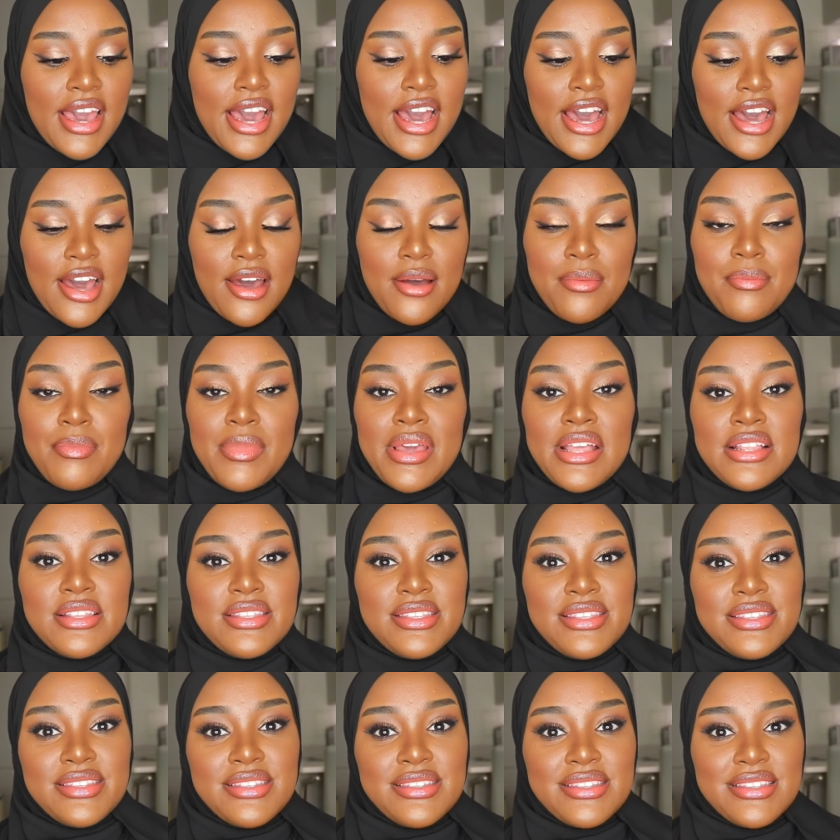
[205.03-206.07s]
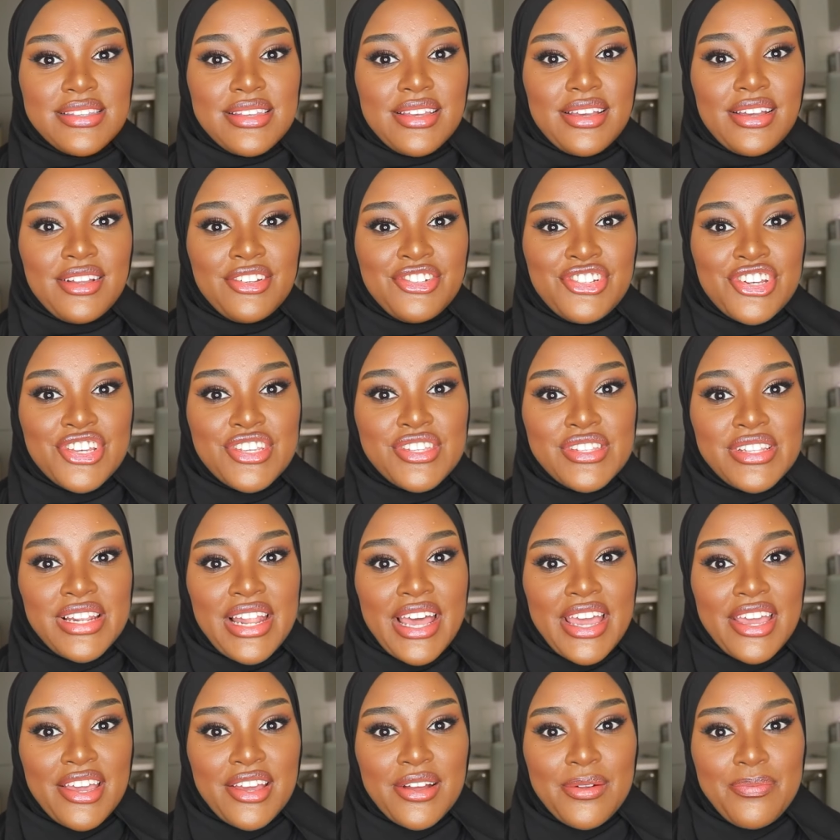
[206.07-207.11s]
It's just
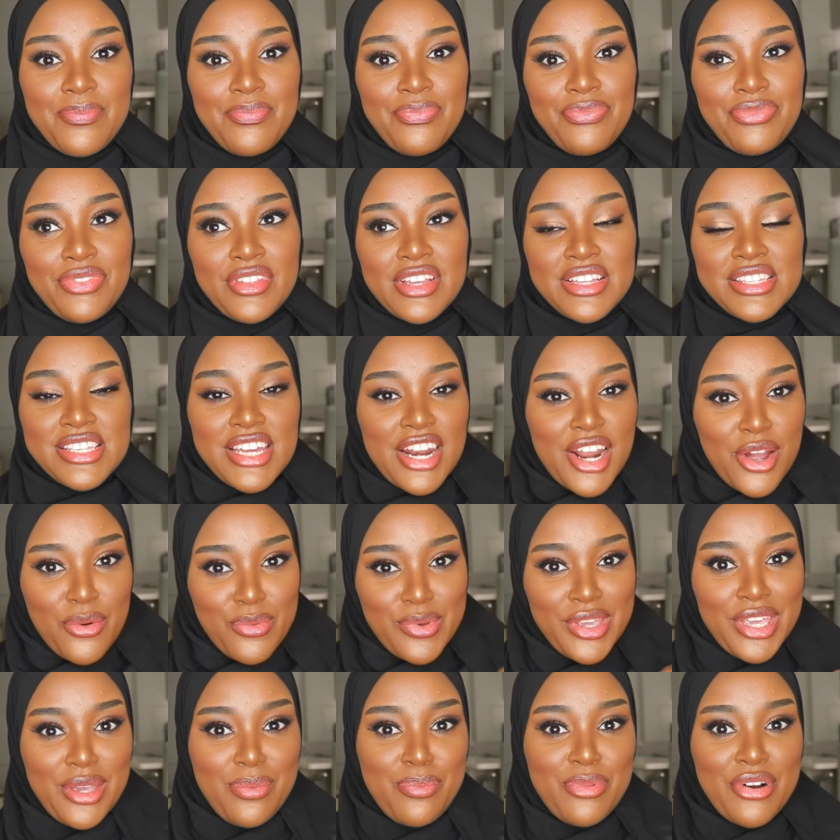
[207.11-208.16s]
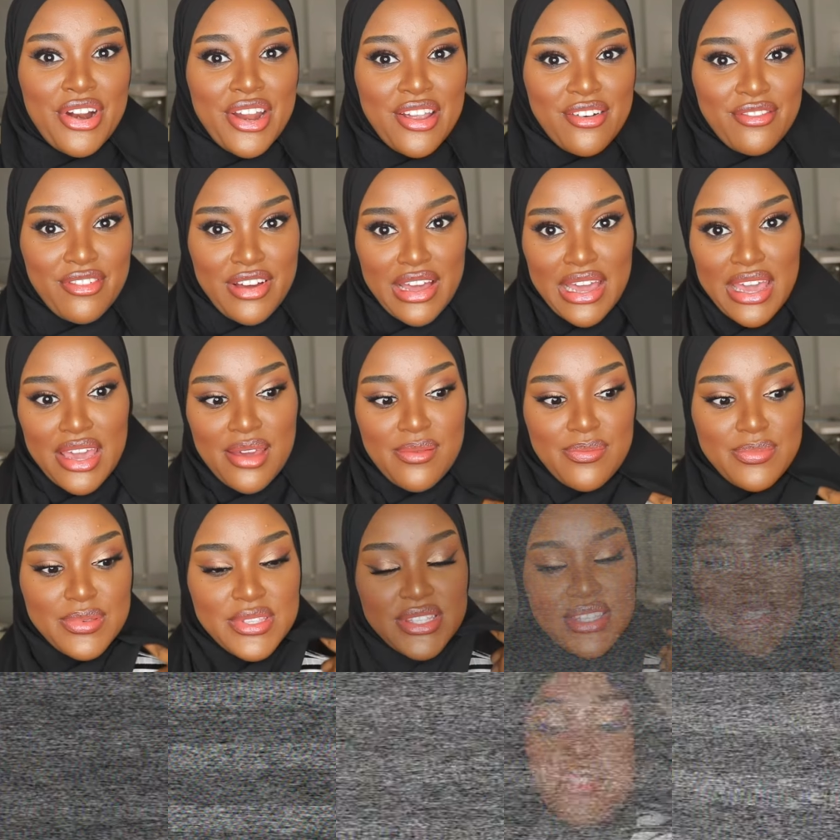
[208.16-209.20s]
like Tarawih prayer
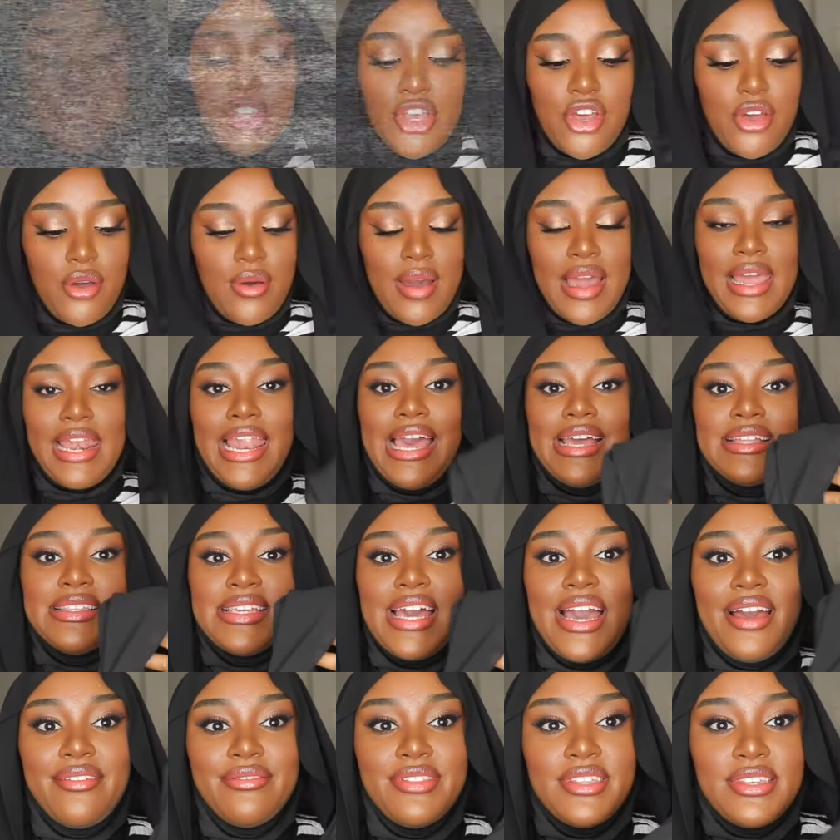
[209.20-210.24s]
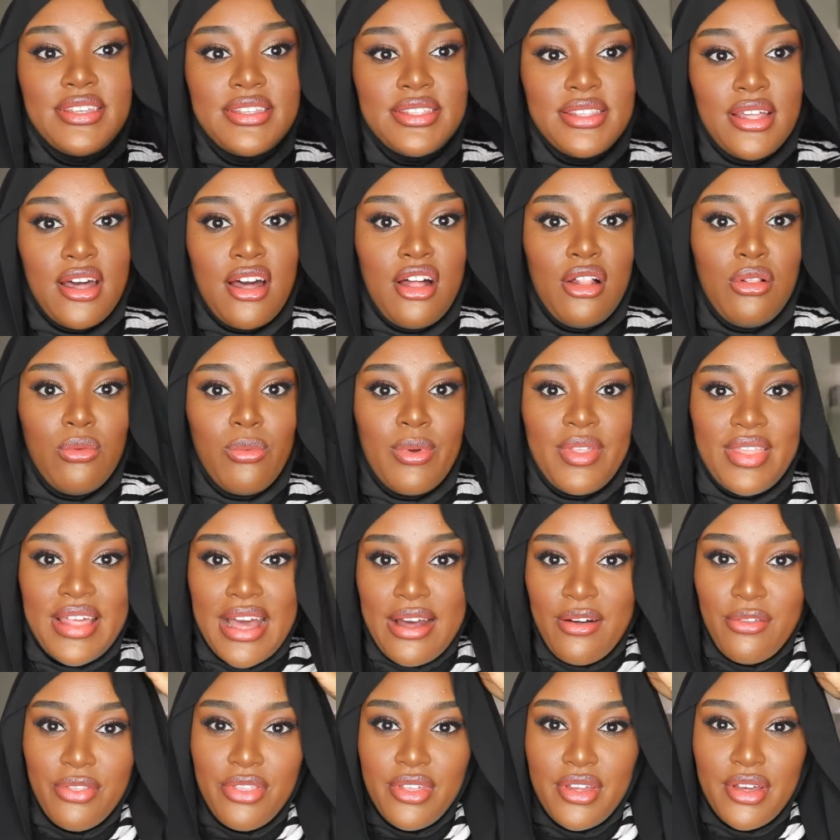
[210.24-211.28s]
vibes. So I like to have this style
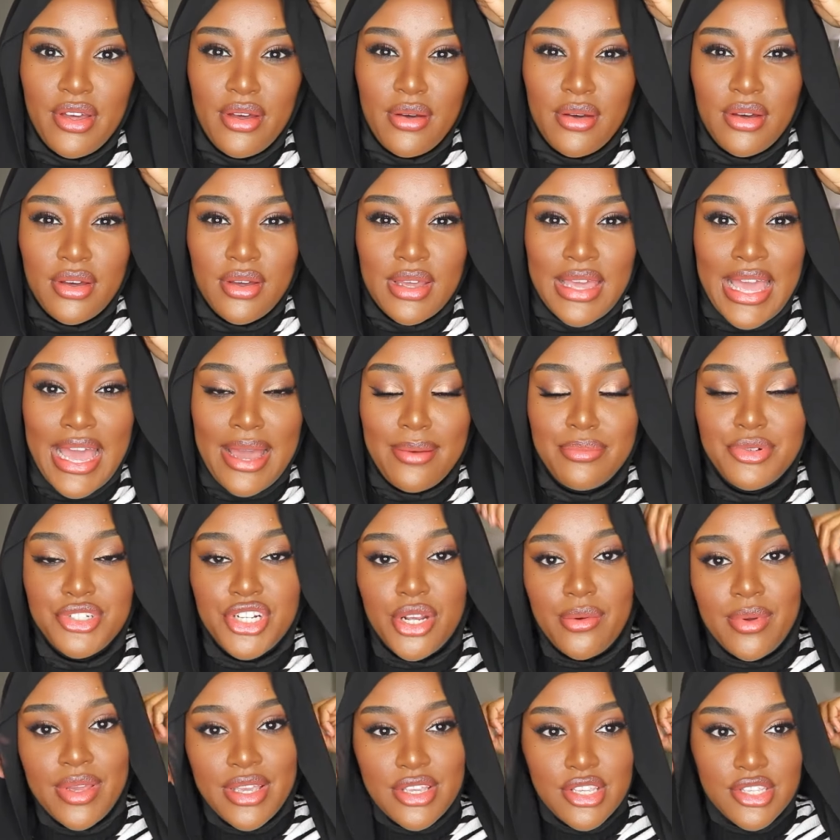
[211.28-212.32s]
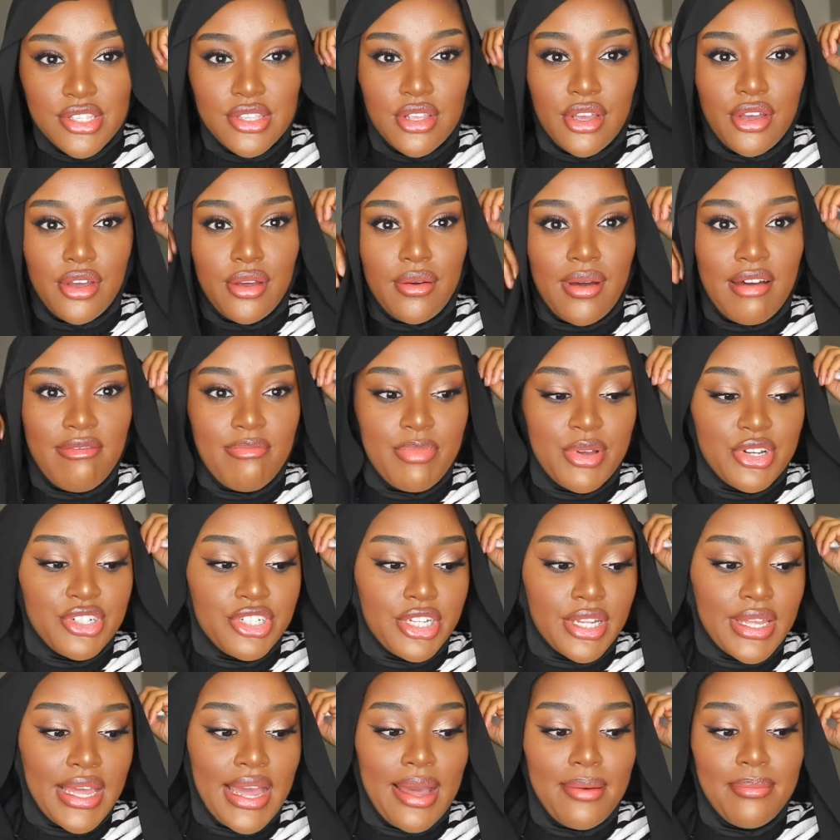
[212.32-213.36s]
without the cap showing, so I've pushed
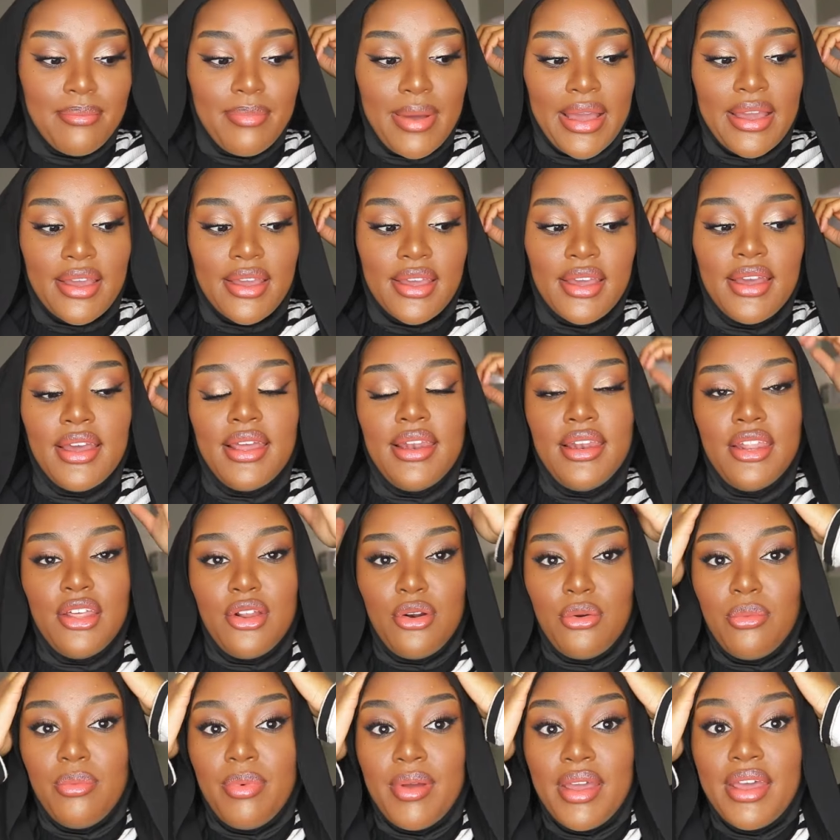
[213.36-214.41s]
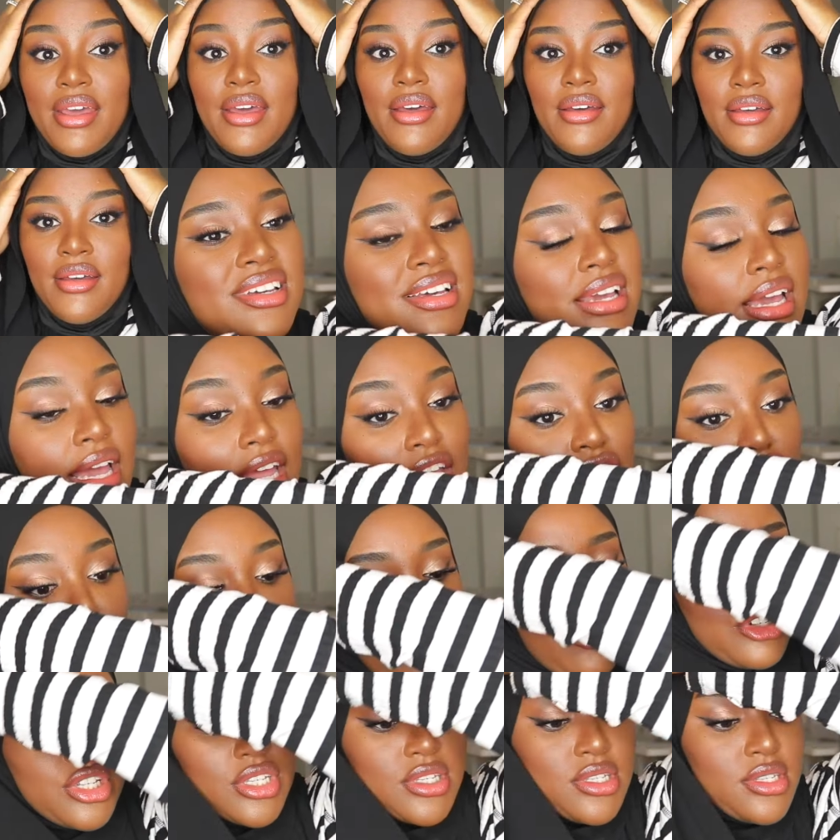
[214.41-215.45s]
the cap back a little bit, and
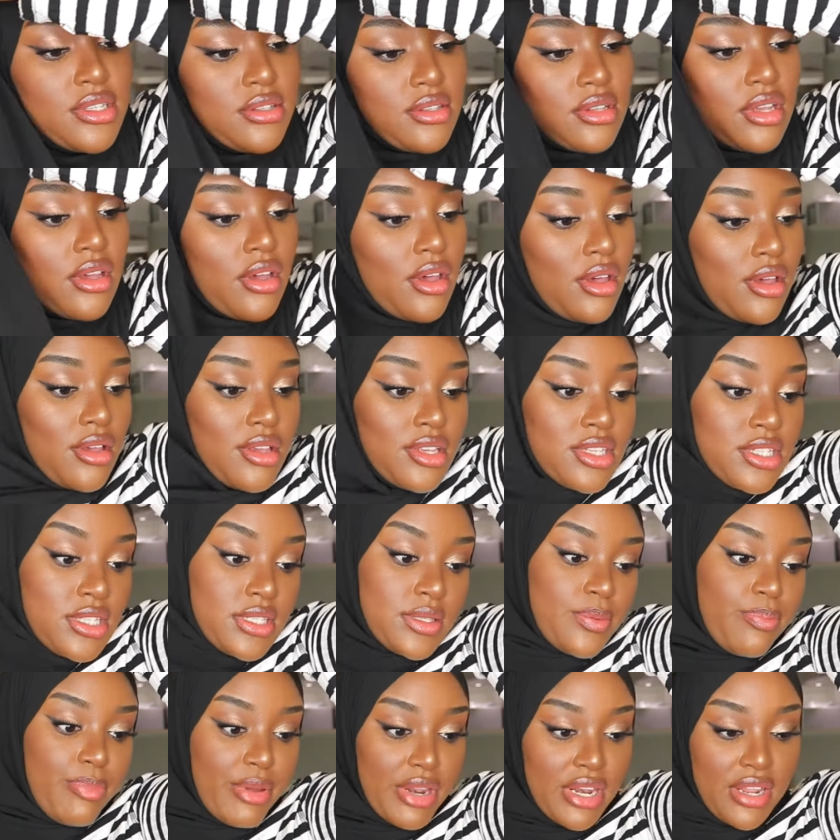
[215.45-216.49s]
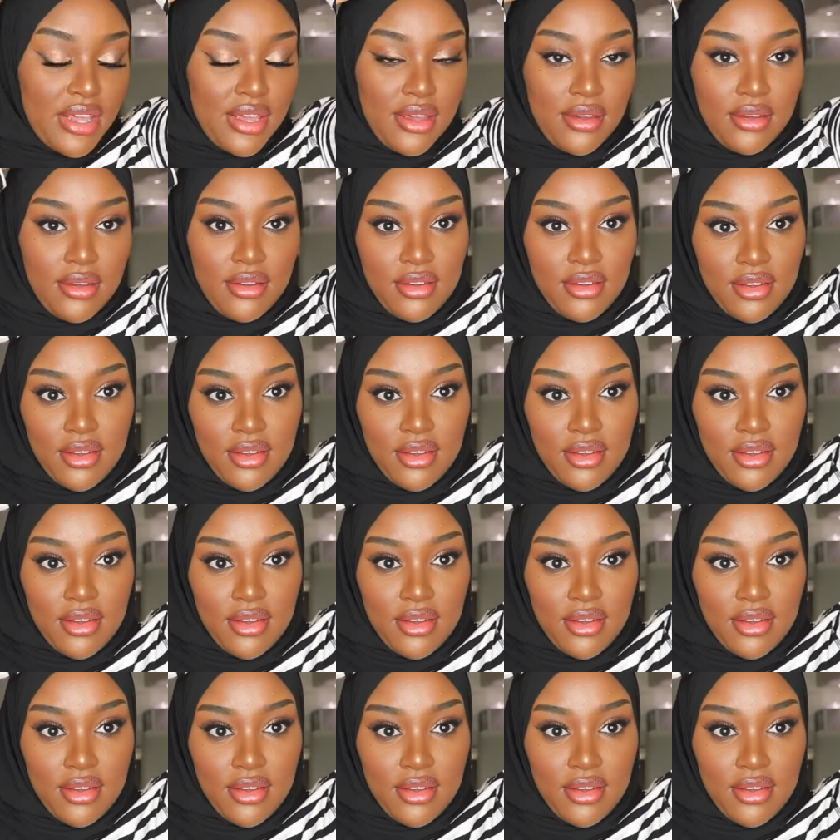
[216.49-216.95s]
you just spin it